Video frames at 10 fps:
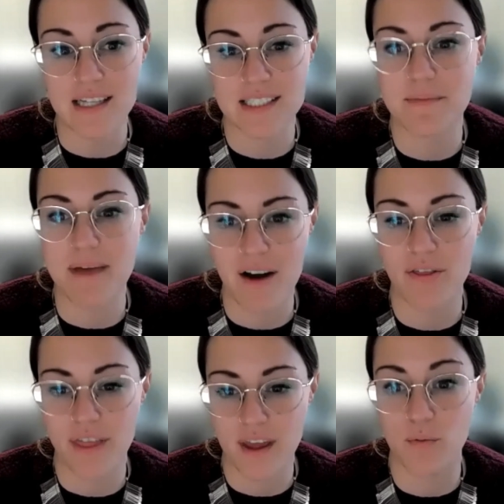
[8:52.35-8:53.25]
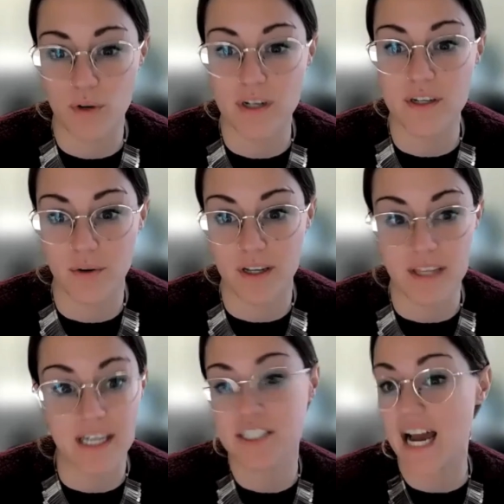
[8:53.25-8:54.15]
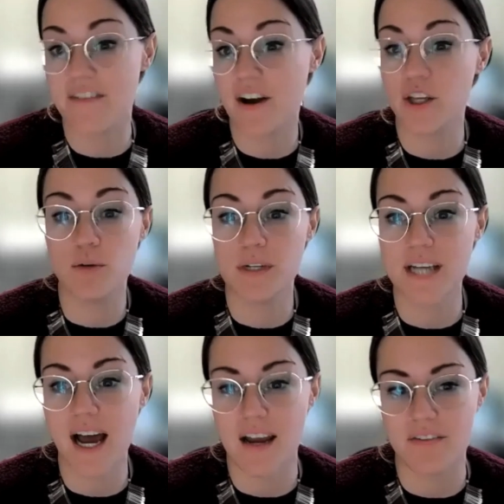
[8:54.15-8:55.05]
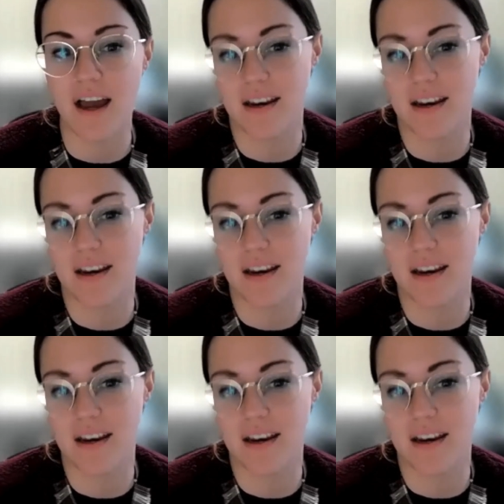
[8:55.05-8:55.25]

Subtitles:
Ask them how they would do it. Like dive how you would dive.